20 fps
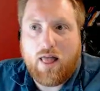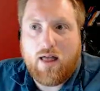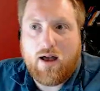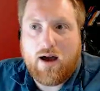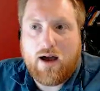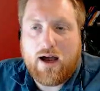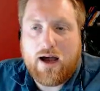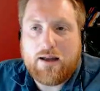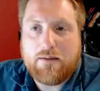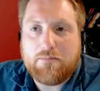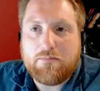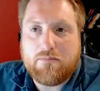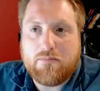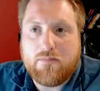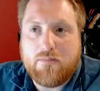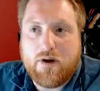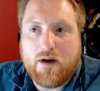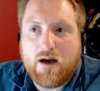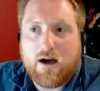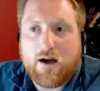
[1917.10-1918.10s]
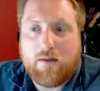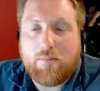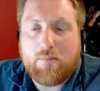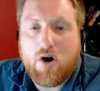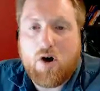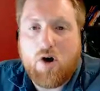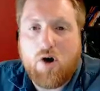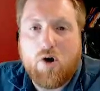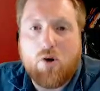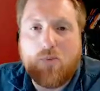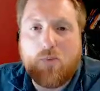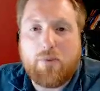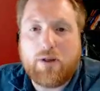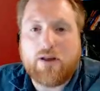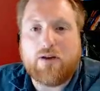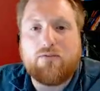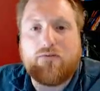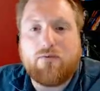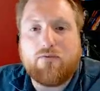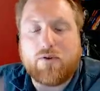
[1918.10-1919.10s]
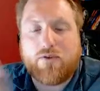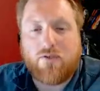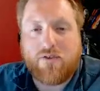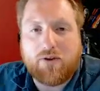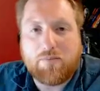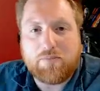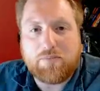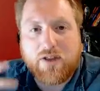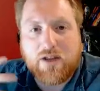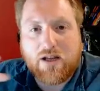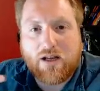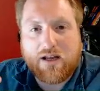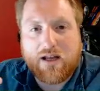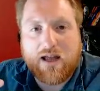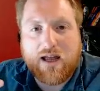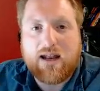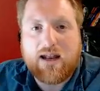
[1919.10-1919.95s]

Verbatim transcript: I'm, I'm hoping for something. And